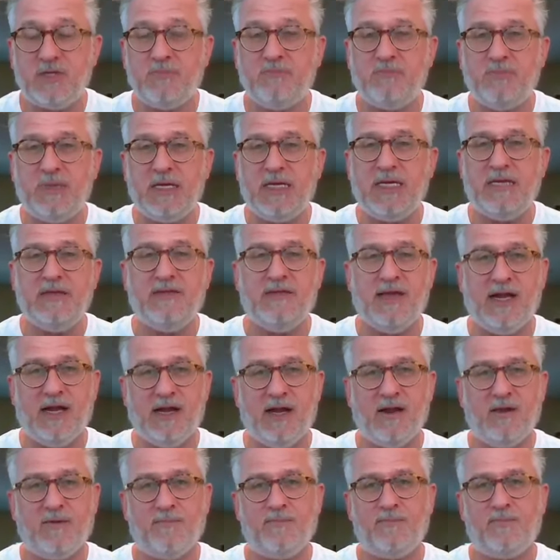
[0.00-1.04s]
to be there.
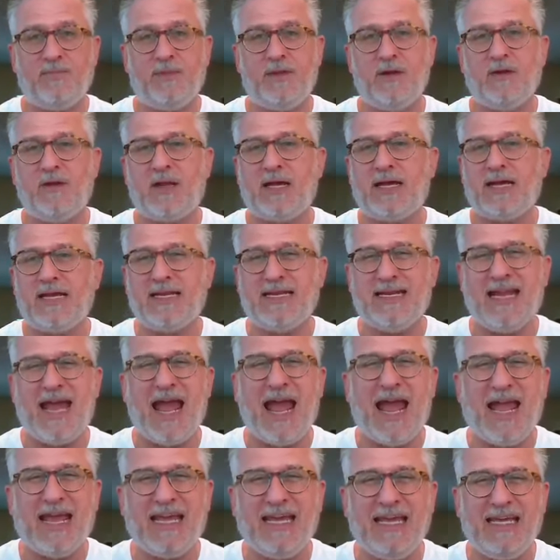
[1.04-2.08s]
They're like a
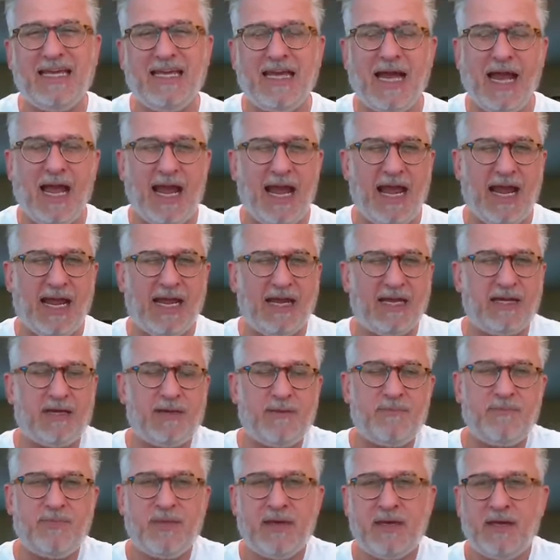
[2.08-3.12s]
nagging ache.
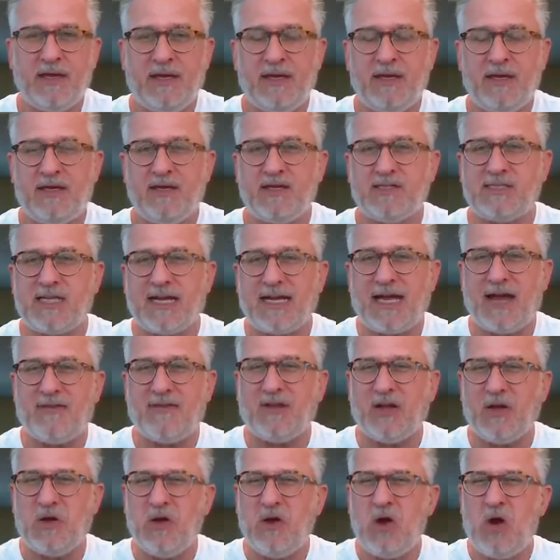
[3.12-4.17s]
It's like
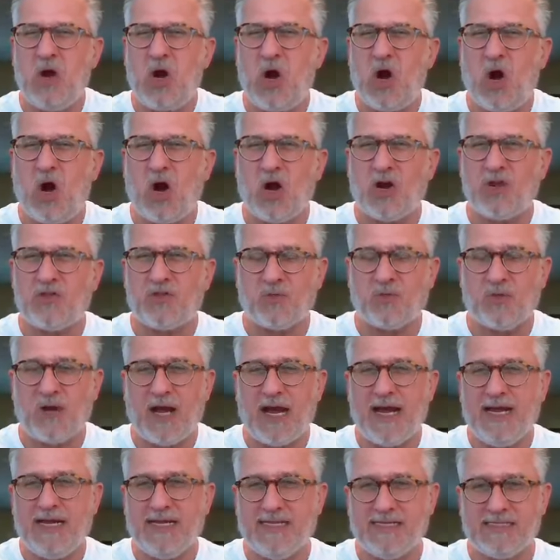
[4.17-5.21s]
having
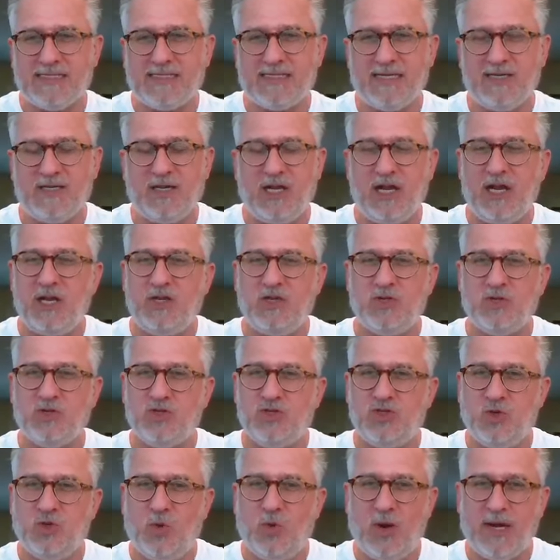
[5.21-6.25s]
arthritis in your
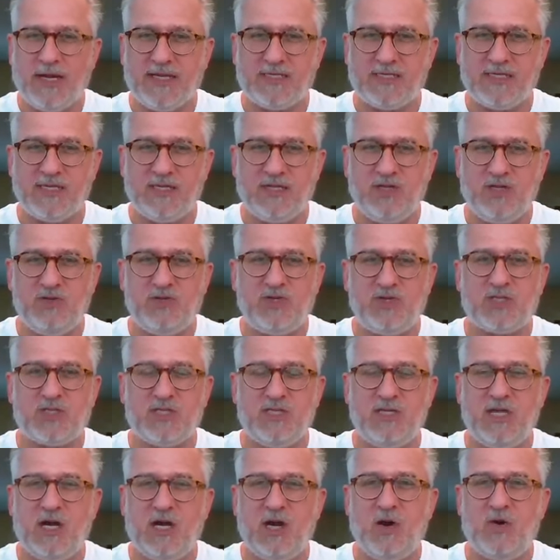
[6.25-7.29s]
joints, and you just
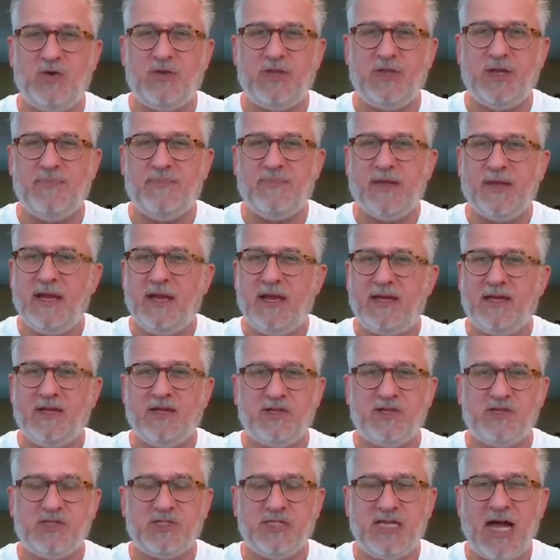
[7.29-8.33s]
know that, you
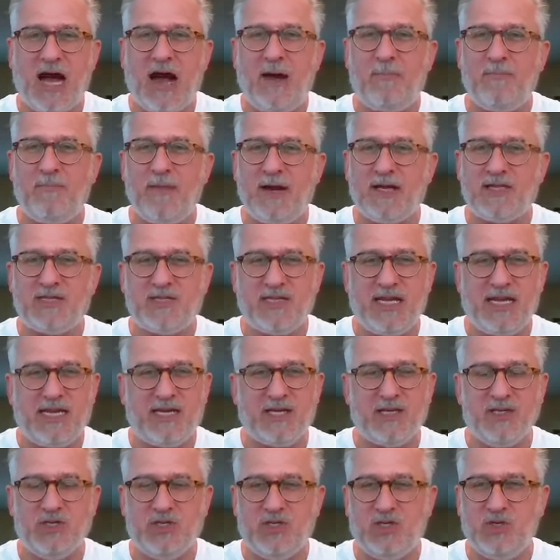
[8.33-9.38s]
know, there's not much they
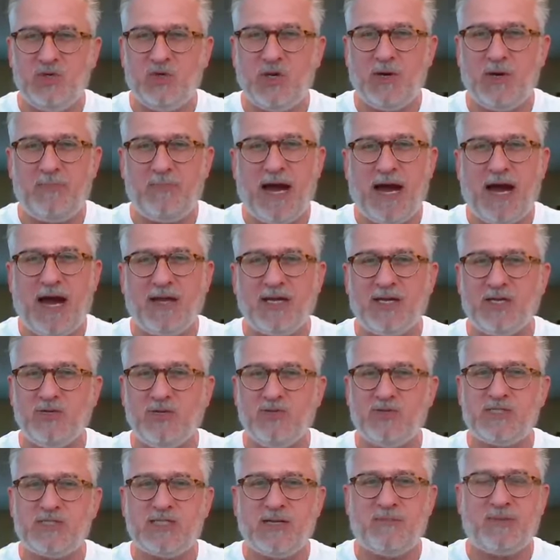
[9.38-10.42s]
can do about it.
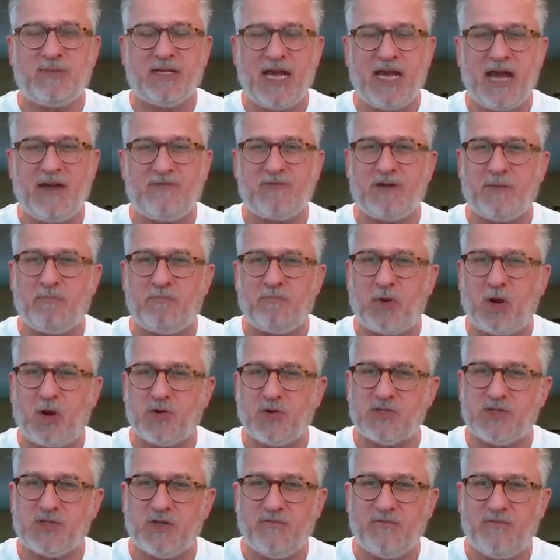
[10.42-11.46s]
You simply have to
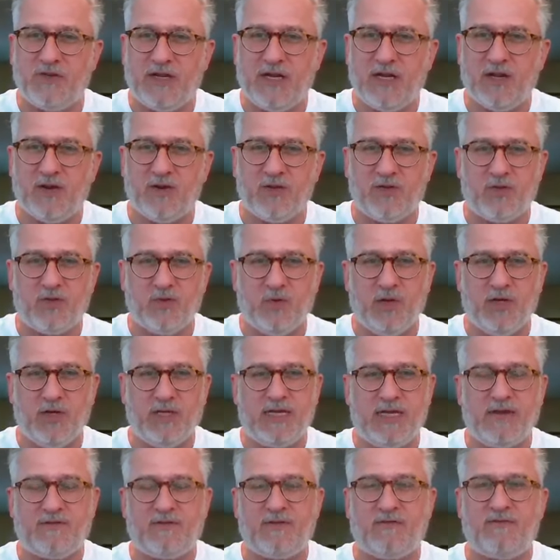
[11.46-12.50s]
persevere through it.
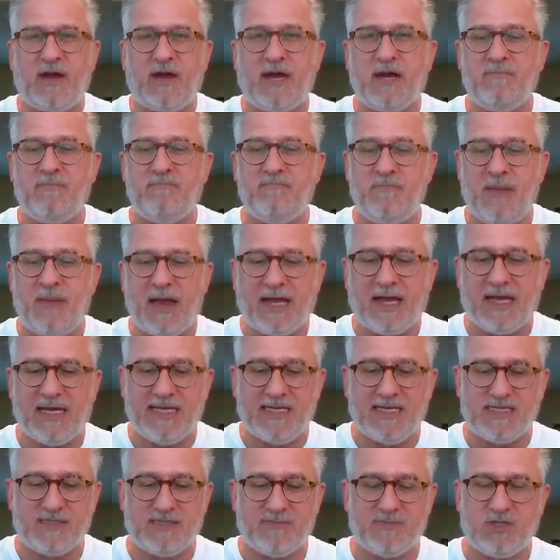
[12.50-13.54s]
You have to find
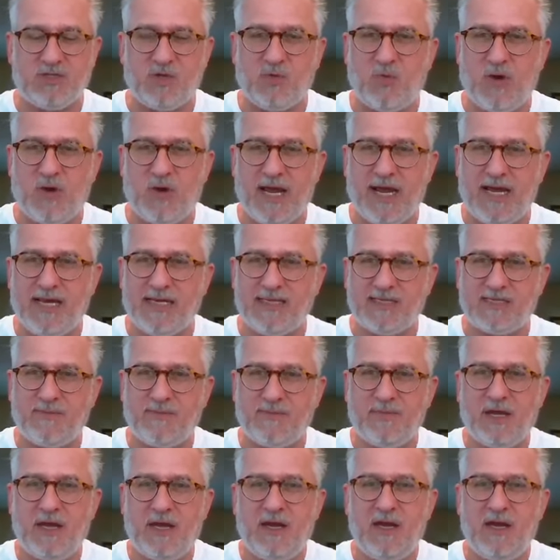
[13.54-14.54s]
mechanisms and ways